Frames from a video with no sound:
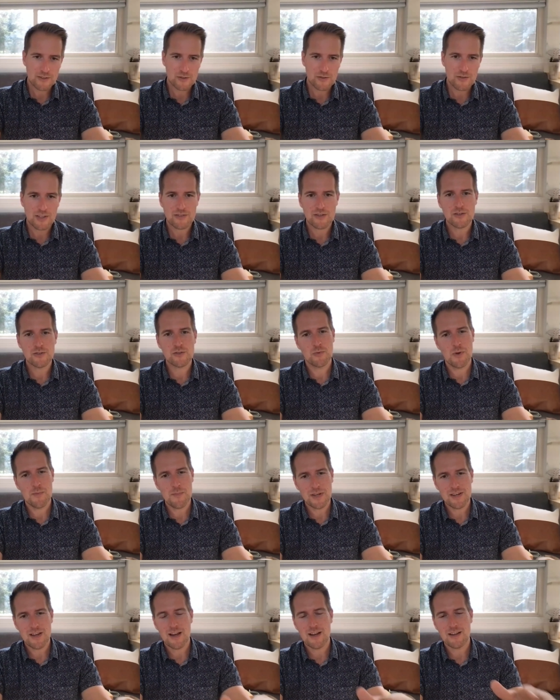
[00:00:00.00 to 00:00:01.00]
So that's our
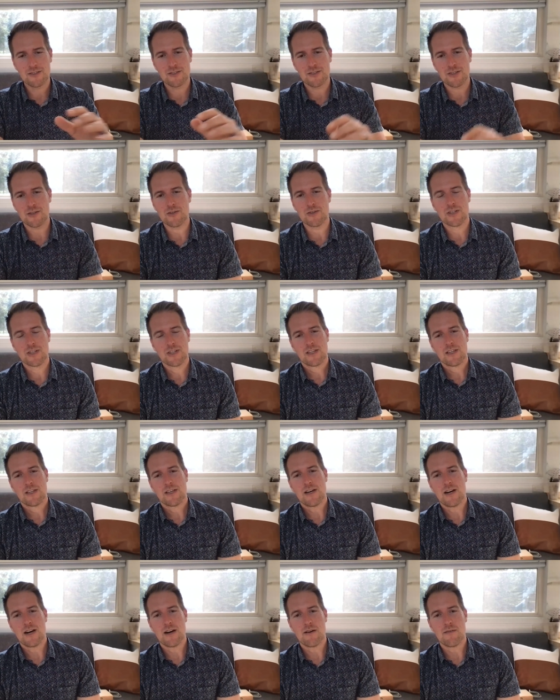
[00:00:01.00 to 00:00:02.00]
swimming dock. So
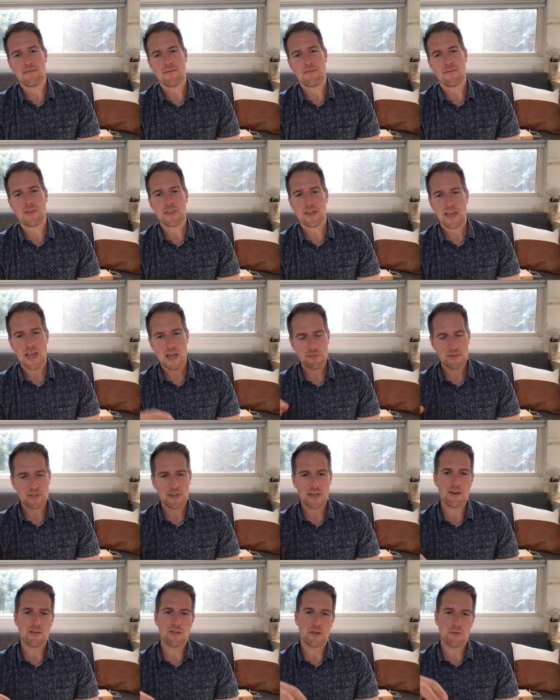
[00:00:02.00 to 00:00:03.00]
in the
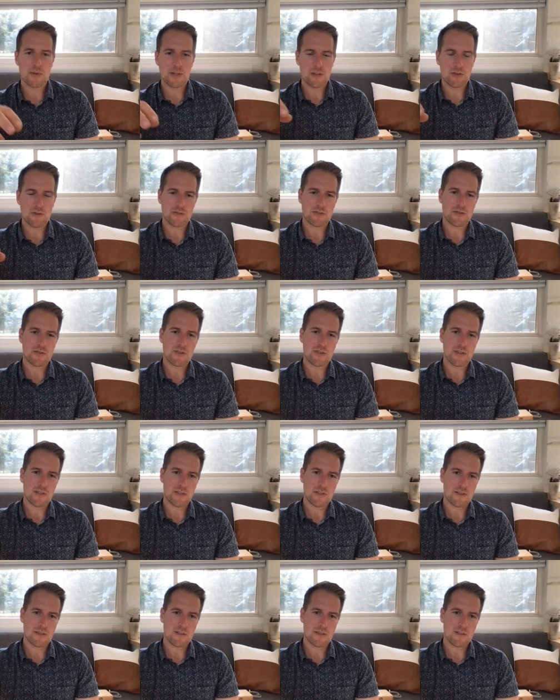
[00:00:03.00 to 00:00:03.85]
campsite, you're a little bit closer to